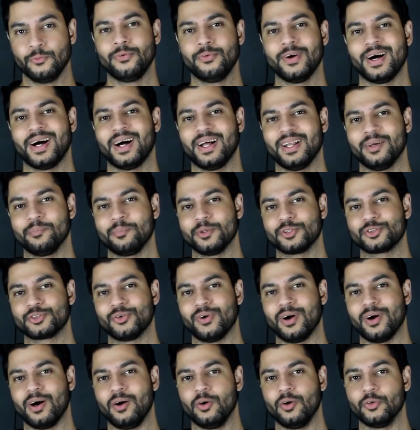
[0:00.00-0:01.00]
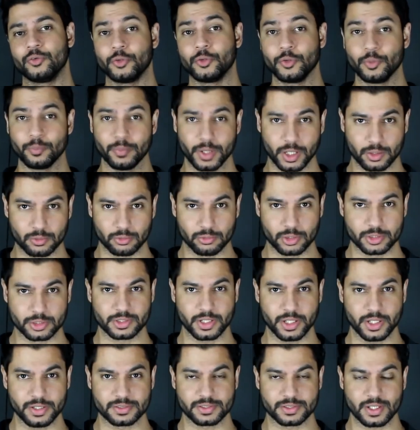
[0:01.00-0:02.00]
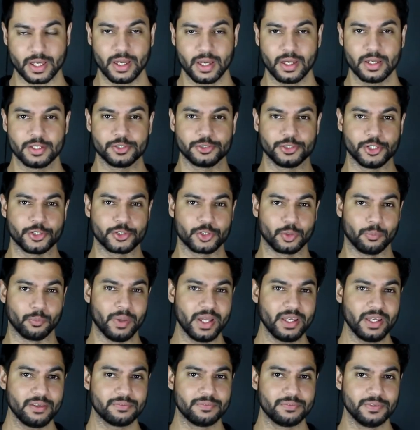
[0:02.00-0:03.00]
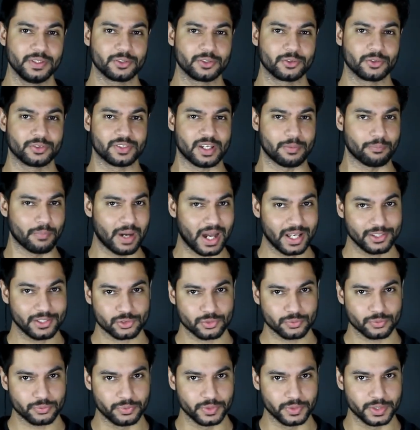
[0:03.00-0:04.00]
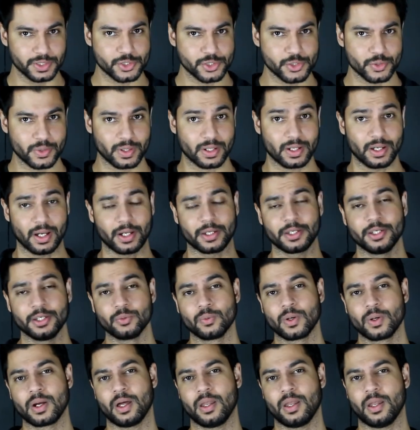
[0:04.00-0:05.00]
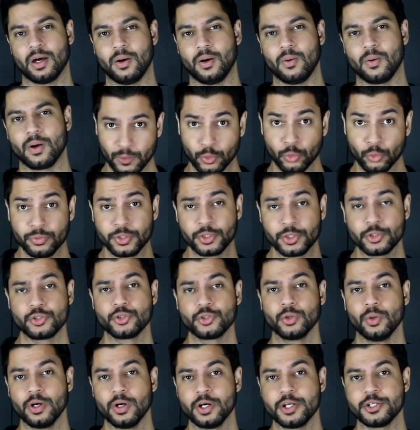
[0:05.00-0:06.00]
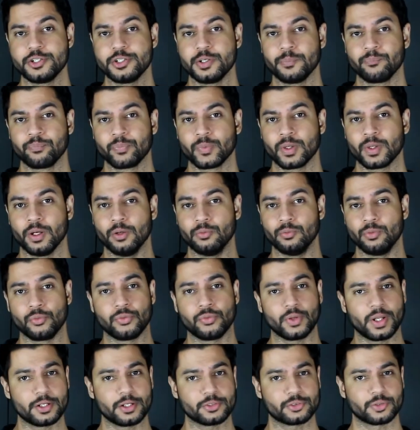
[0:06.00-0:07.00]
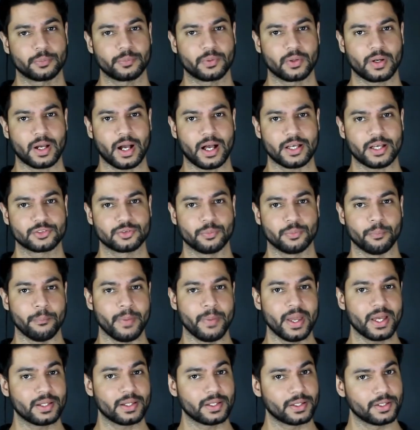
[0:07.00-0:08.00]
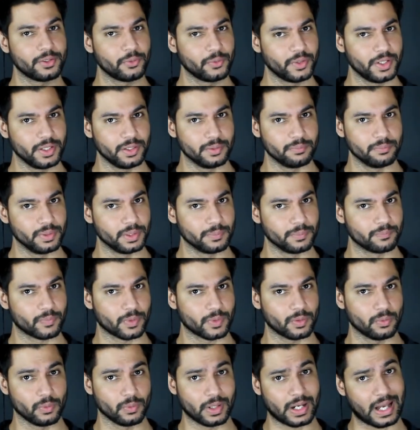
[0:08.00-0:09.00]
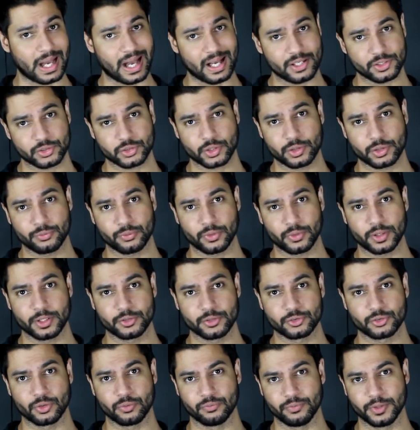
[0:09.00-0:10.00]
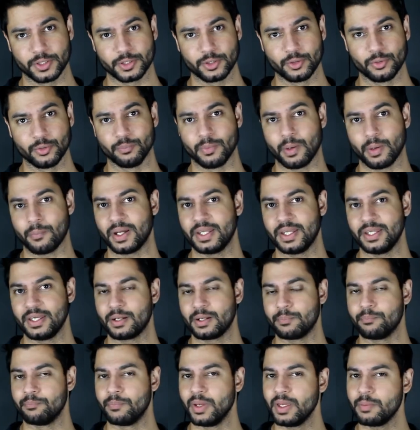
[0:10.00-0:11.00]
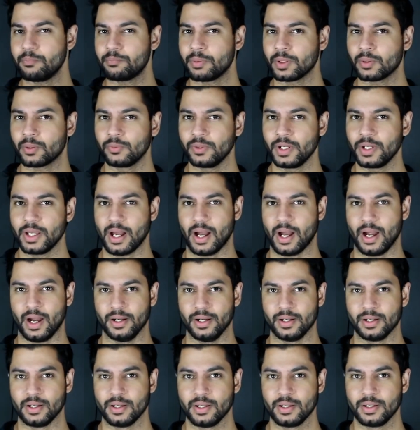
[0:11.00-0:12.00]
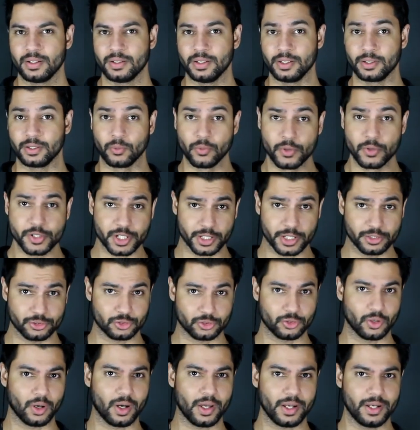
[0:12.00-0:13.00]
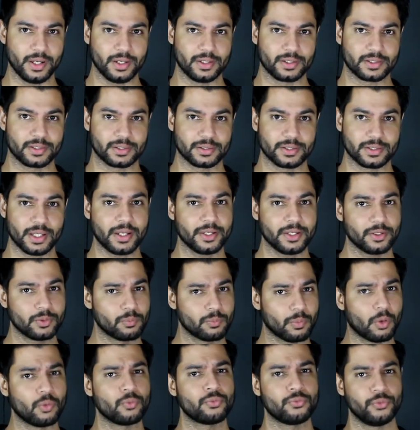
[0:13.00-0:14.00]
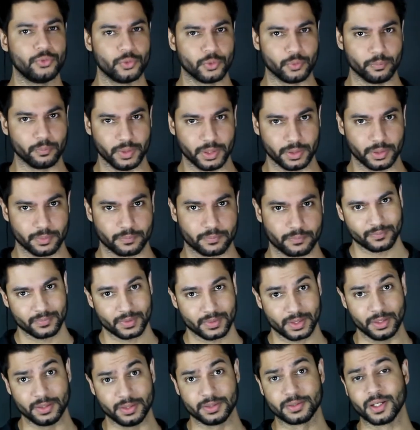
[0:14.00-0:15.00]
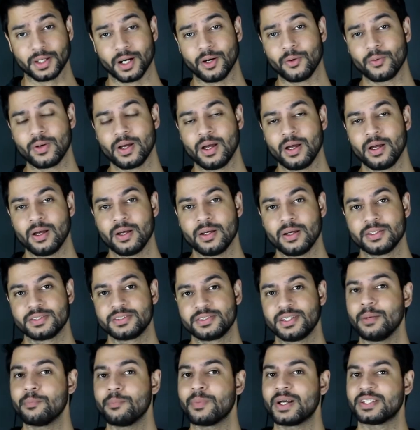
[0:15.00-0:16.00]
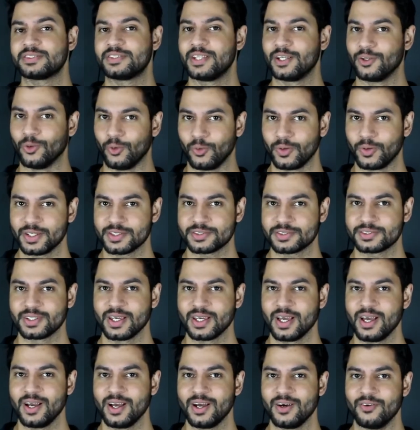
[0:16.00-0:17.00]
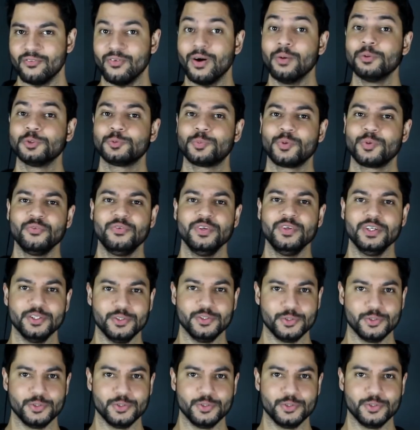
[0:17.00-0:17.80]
What's up guys, how's it going? Welcome to another video here on the channel. In today's video, I'm going to talk about the Melanie Uribe's case that was solved in a very peculiar way and whose story would make a good movie. So, without further ado, let's go to the